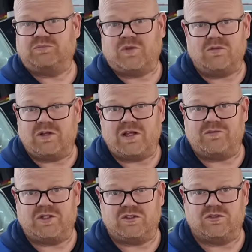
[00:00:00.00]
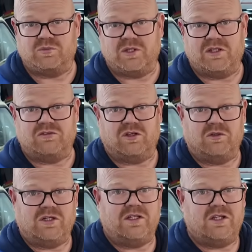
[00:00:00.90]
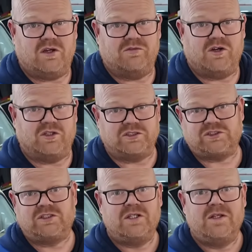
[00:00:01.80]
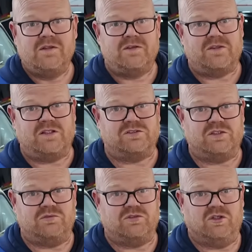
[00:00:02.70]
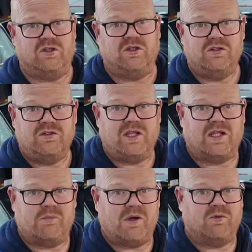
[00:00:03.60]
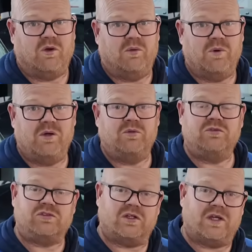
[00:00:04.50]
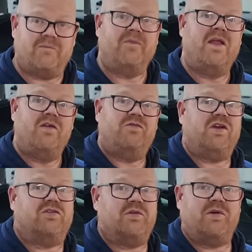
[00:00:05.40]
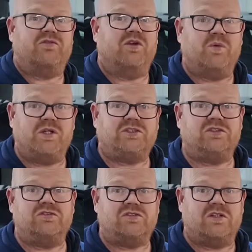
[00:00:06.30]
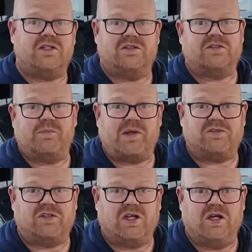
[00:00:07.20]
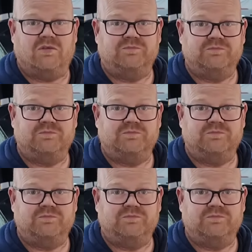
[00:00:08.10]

Don't really have any issues with it. So clear nail varnish, that seems to nick them up quite well. So yeah, thanks very much for your questions. Let's get back to the car.